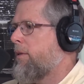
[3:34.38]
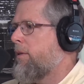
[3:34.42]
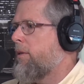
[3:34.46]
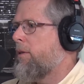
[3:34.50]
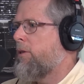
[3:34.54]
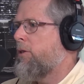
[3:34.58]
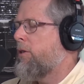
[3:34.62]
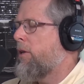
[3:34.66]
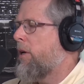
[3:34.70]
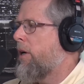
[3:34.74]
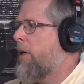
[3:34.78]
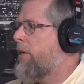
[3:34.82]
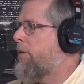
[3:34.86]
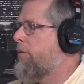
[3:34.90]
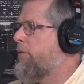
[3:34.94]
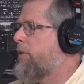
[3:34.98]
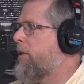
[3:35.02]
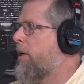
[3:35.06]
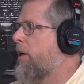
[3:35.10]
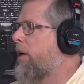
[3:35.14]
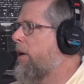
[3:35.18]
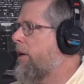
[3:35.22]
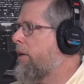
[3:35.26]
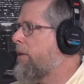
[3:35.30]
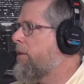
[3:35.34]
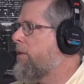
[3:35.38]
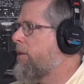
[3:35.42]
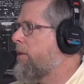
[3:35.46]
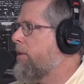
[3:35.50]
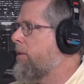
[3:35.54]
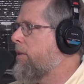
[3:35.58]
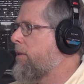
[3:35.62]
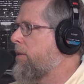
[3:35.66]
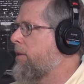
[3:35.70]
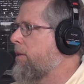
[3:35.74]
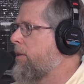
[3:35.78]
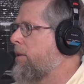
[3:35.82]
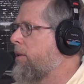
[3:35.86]
shock of shocks,
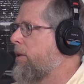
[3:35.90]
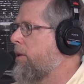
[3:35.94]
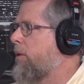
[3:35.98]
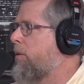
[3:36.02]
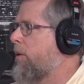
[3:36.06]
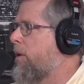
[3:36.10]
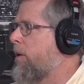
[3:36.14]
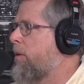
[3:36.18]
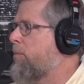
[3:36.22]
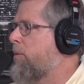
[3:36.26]
you yeah. know.